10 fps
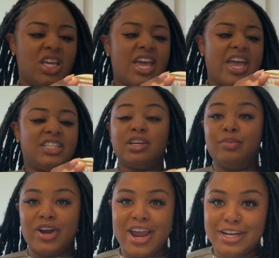Edge and
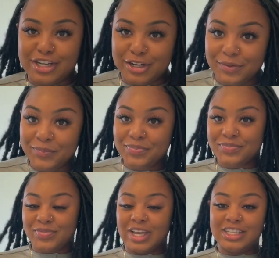braid gel.
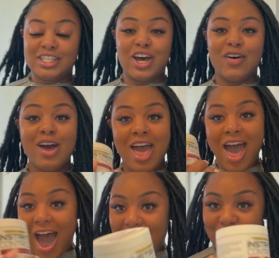So
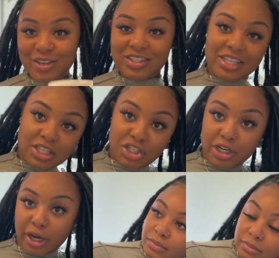I use this
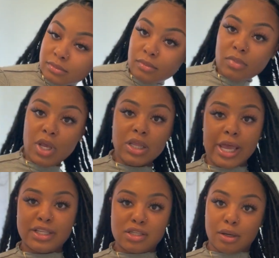gel
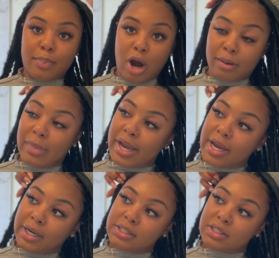like to part my
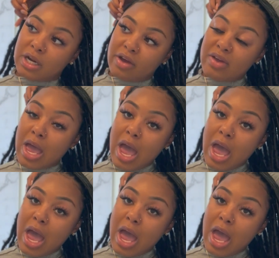hair and stuff.